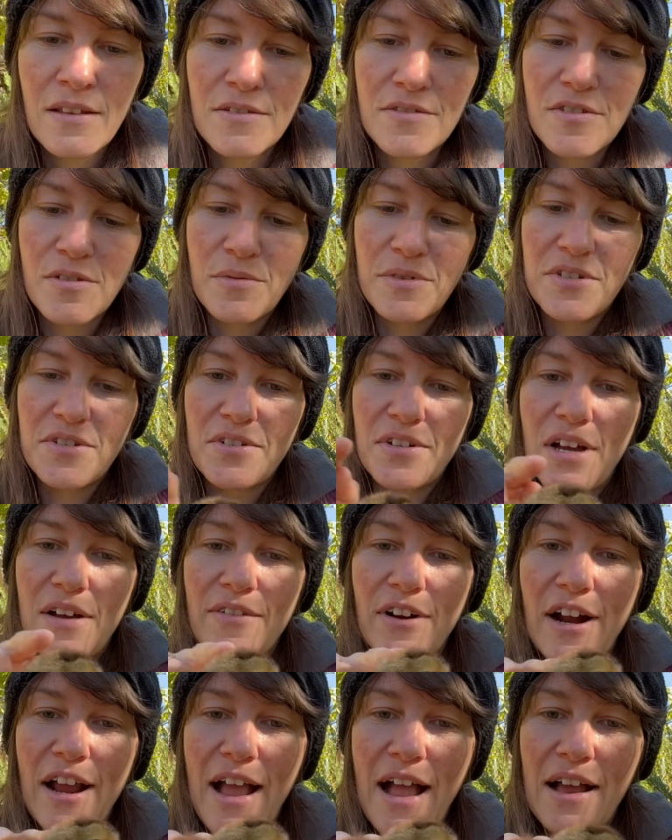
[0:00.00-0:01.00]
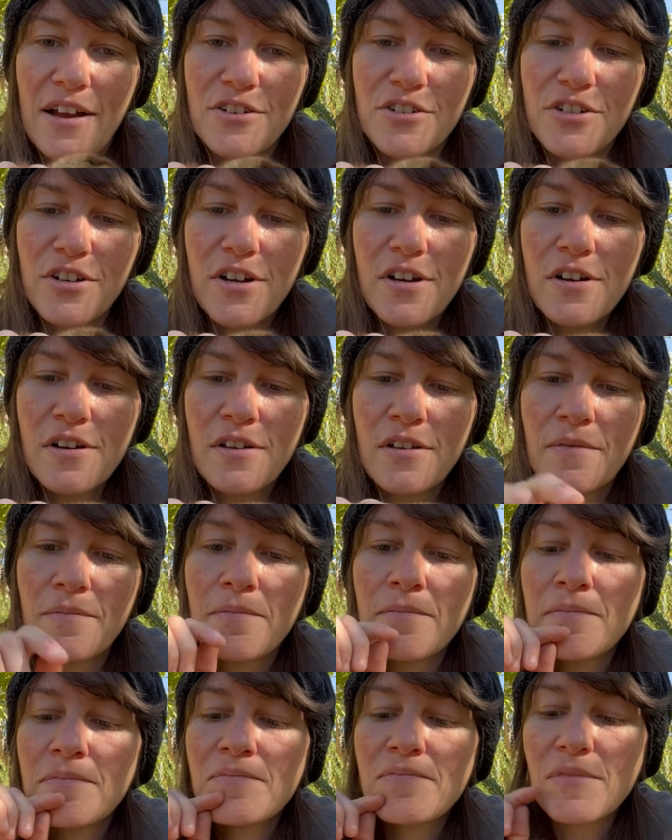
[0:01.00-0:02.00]
So we still have our azure
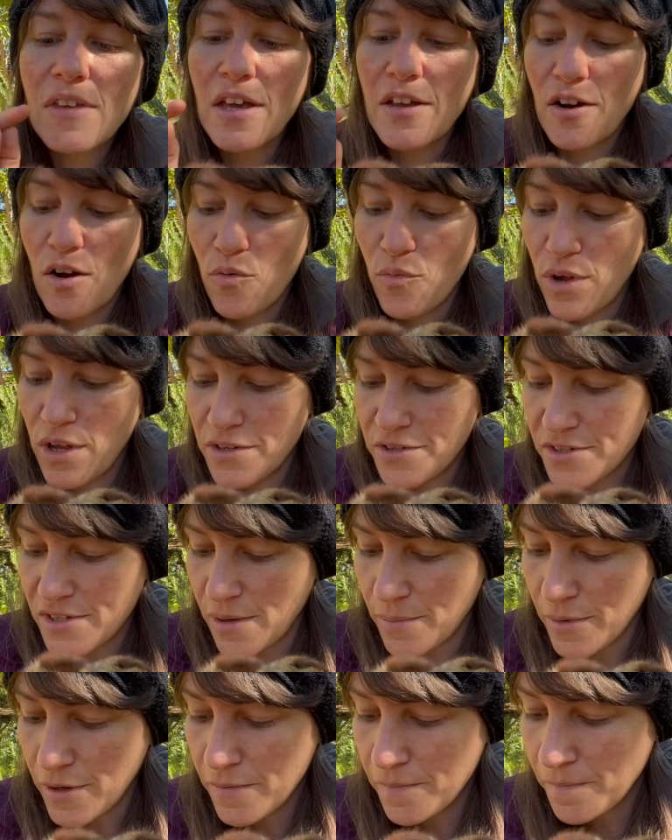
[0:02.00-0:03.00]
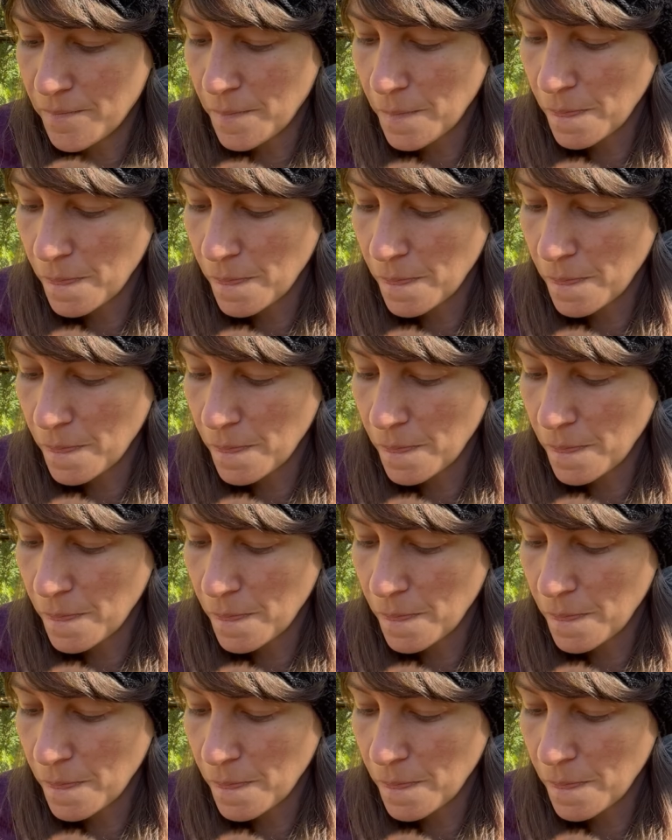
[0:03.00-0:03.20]
and our Welsummer.